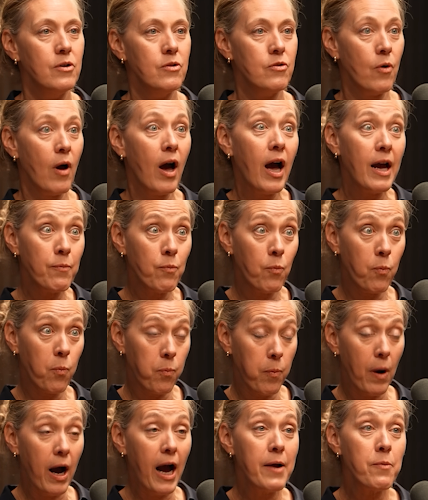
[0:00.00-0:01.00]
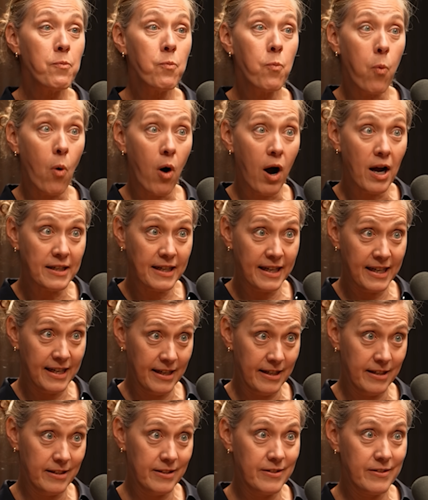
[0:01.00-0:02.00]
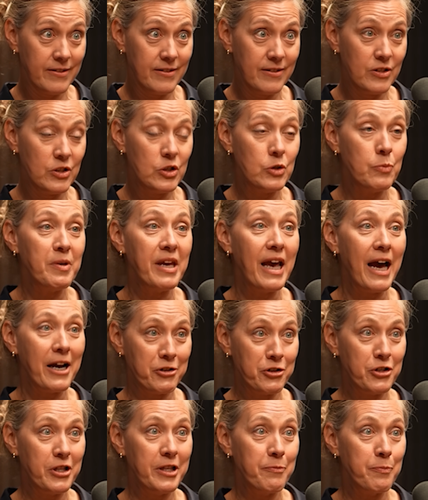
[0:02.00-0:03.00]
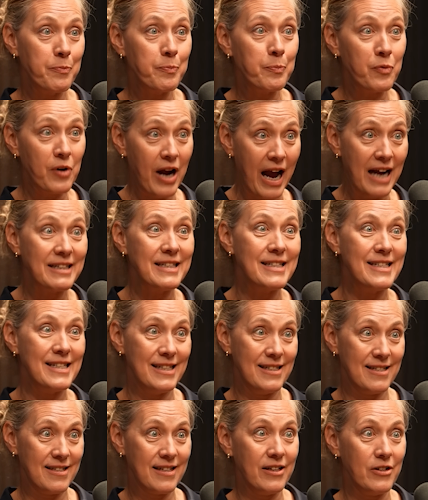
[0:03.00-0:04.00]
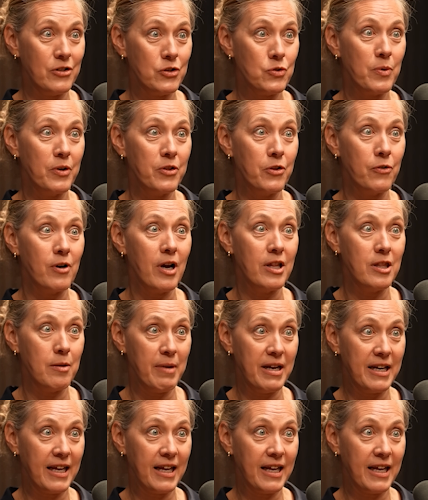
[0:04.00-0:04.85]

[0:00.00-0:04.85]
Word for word: So I I want kids to be actually practicing skills when they're on the